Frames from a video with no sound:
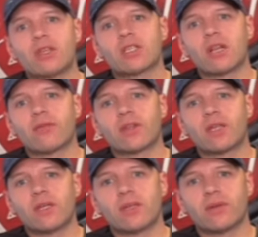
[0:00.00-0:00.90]
Unliving
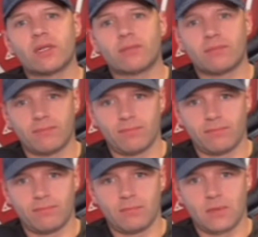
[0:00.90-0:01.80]
yourself at the end of it.
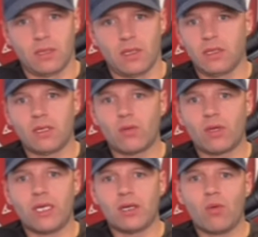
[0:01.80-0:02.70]

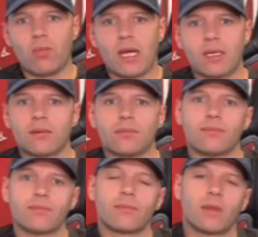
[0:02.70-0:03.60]
You don't need no
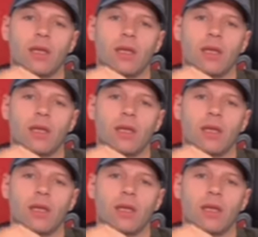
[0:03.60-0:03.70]
plan.